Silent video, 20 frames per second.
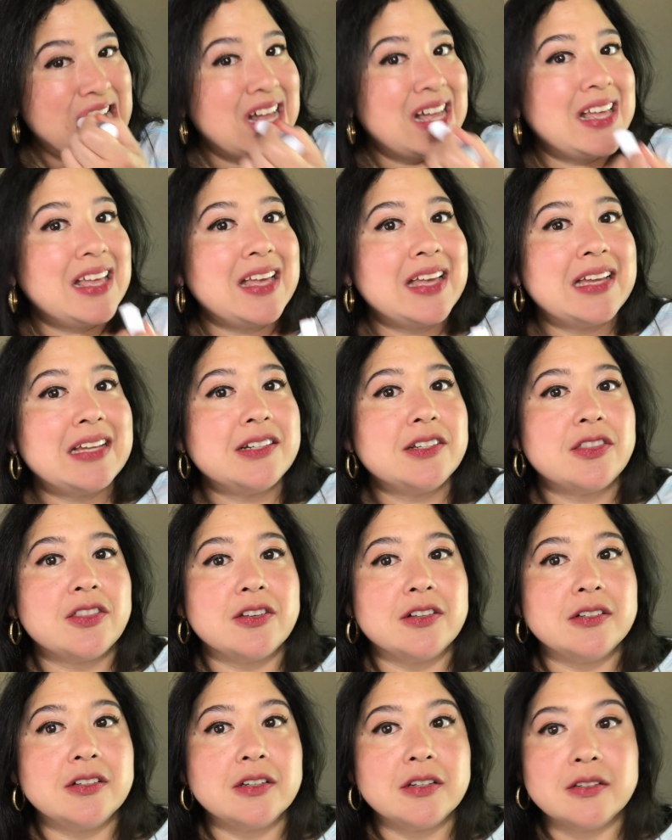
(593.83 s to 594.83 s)
And a
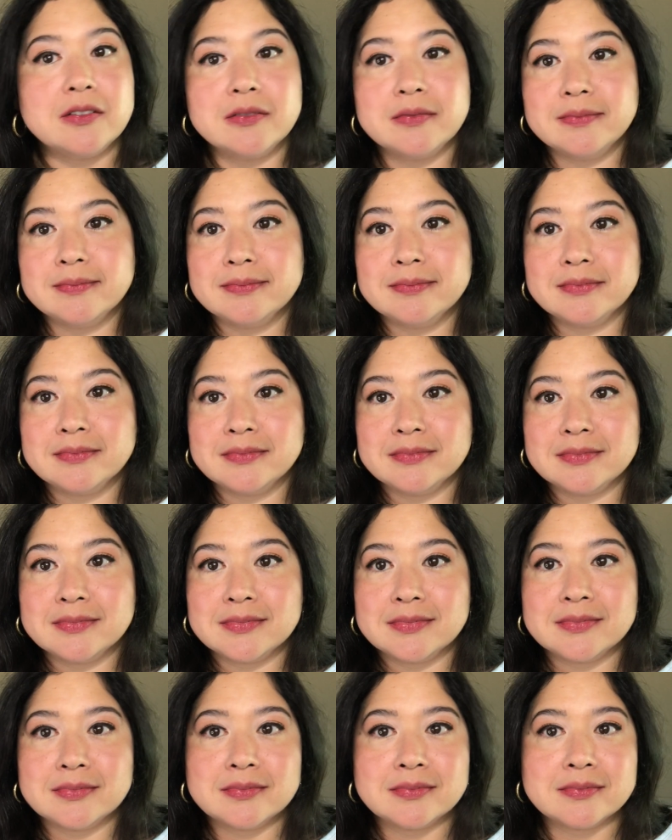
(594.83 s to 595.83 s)
third
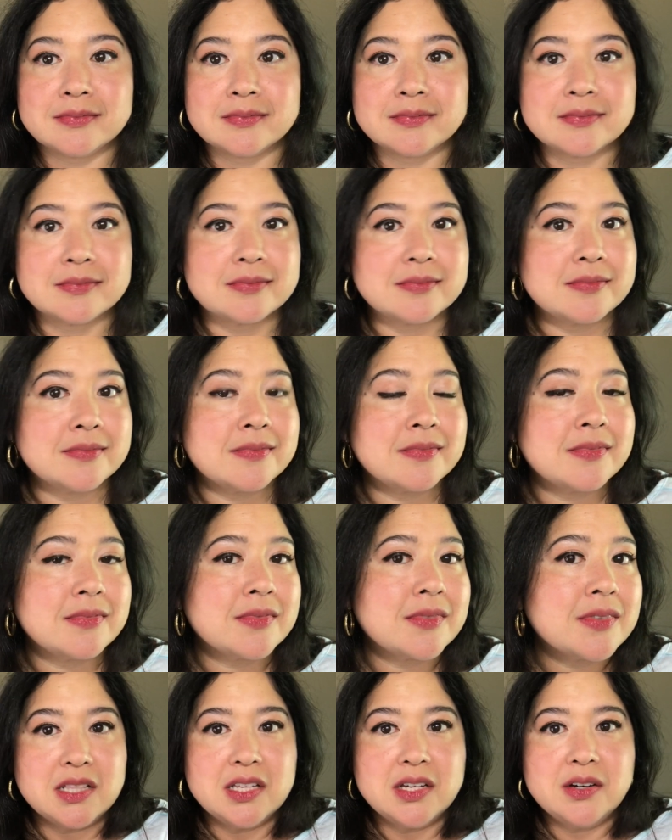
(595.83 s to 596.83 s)

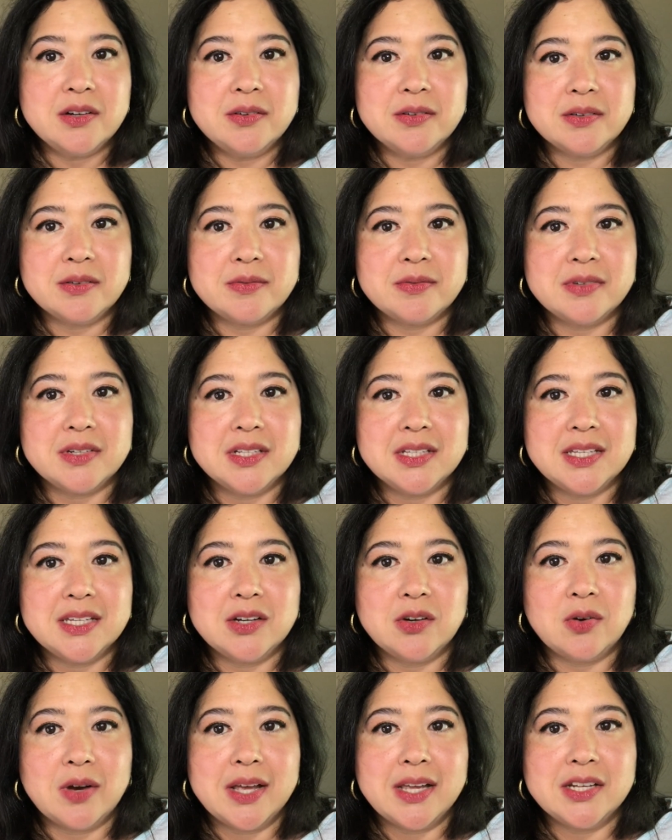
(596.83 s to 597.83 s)
coat. They're really
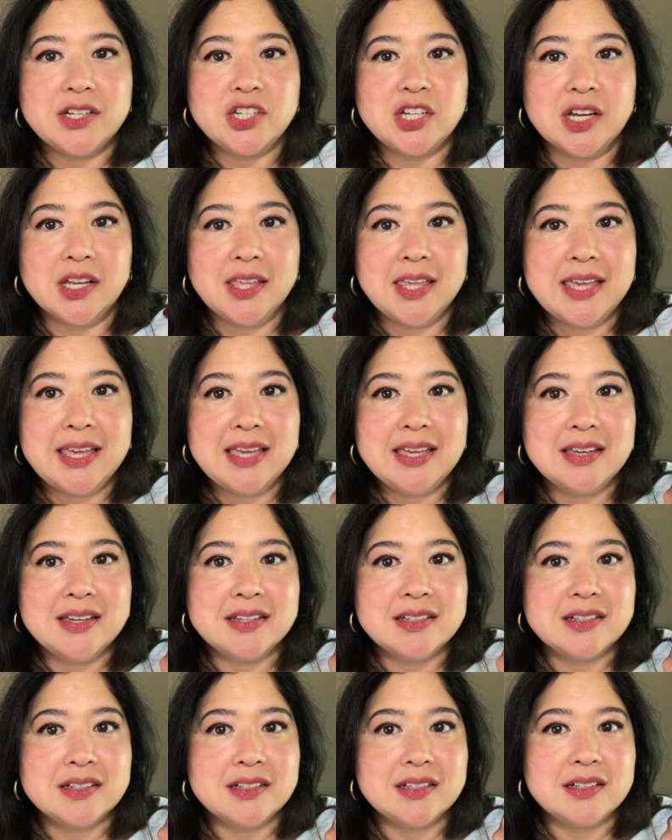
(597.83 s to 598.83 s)
quite chunky,
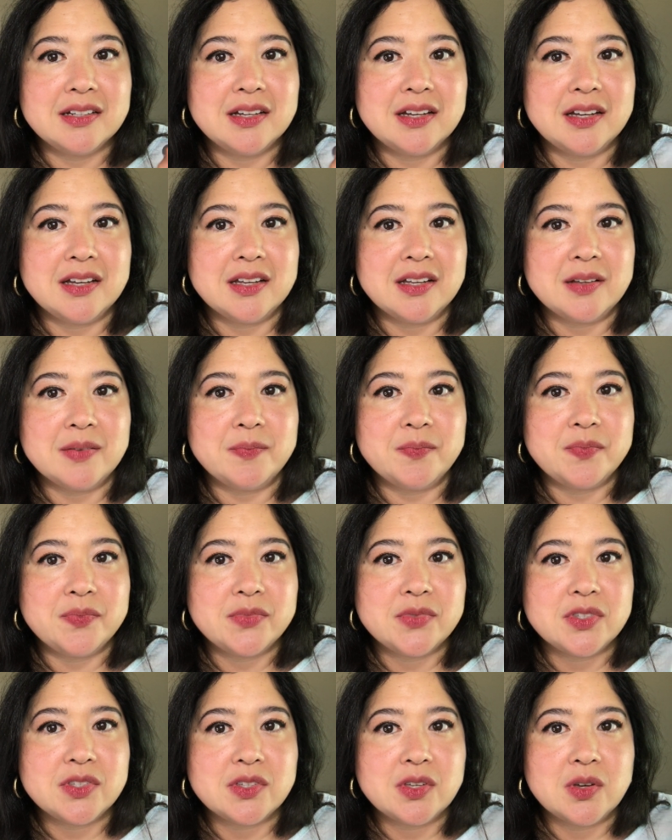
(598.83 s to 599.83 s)

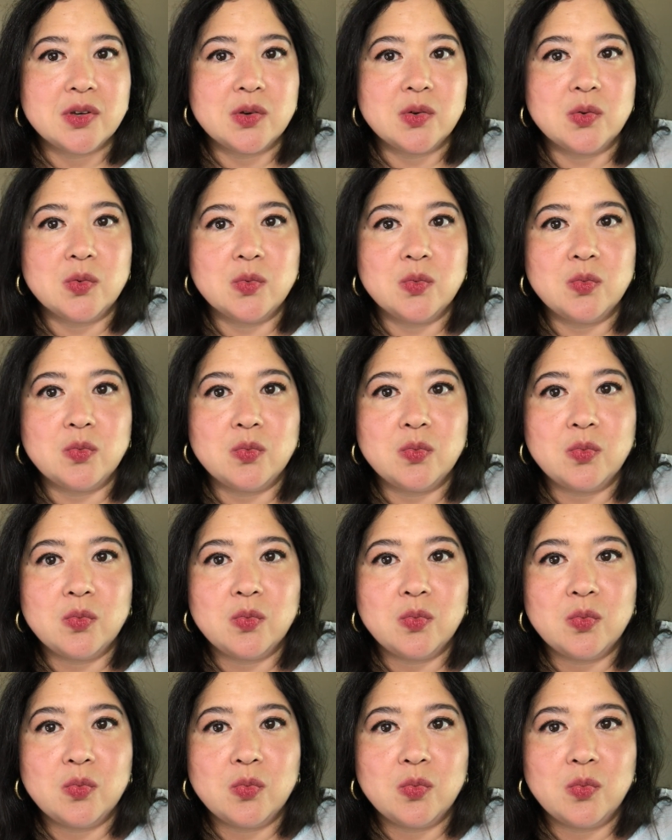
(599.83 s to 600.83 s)
so
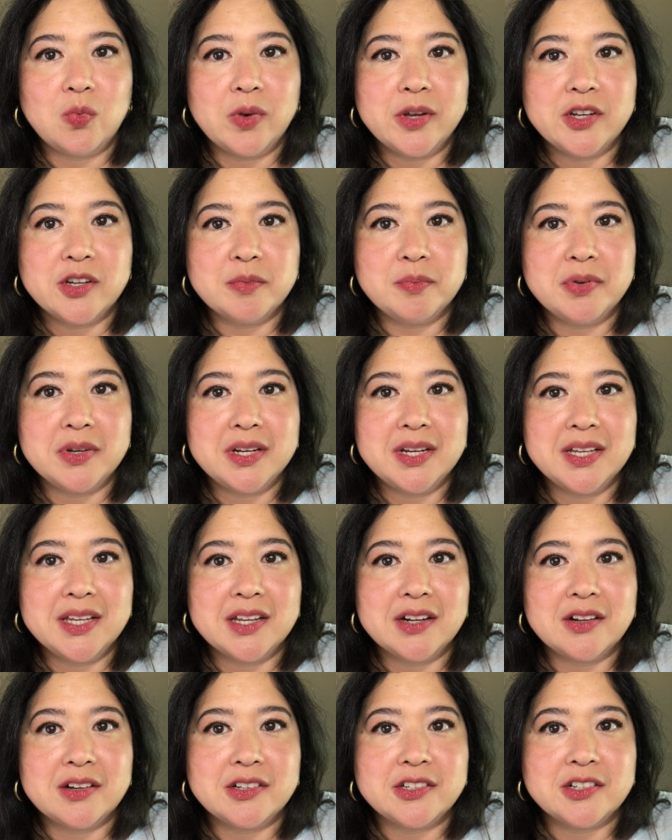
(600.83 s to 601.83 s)
when you're putting
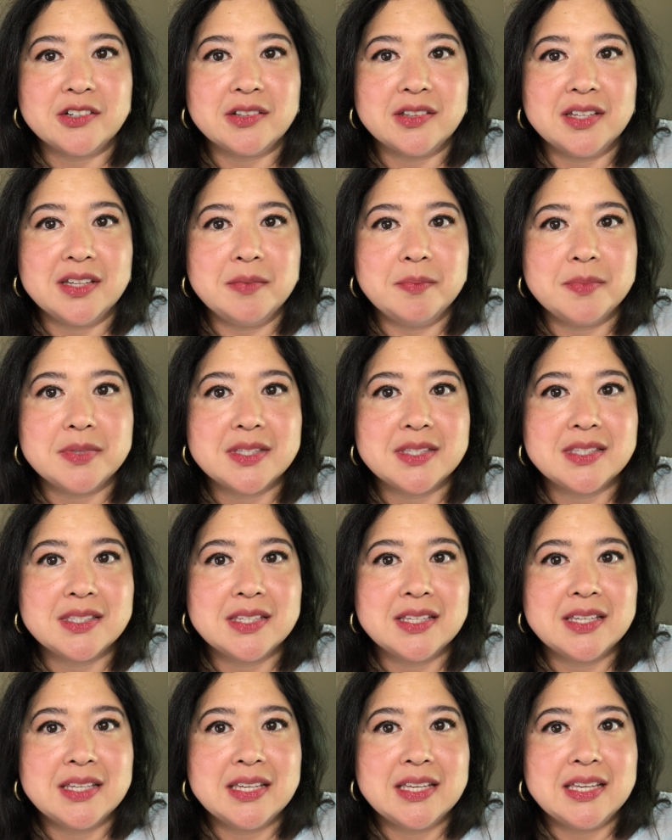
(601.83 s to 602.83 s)
it on your lips,
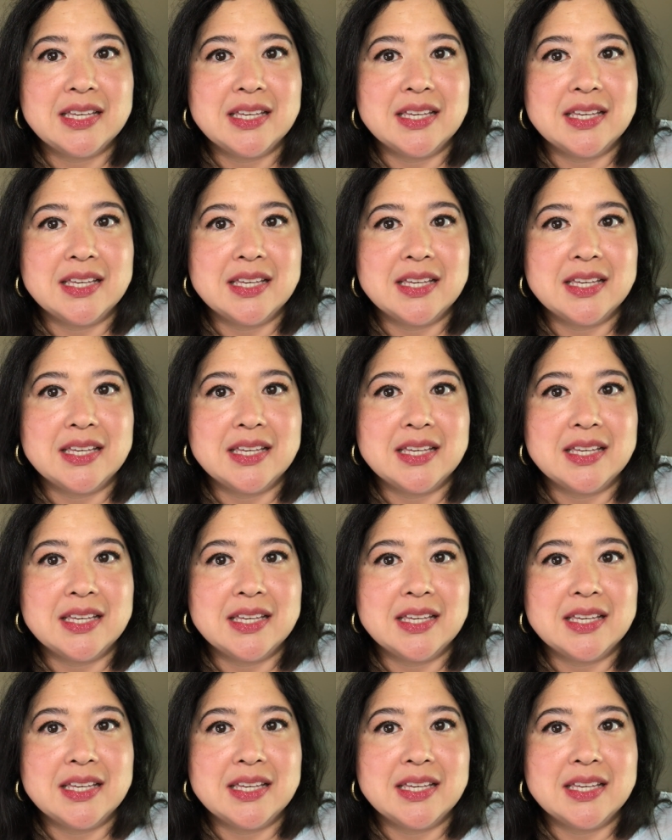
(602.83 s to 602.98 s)
it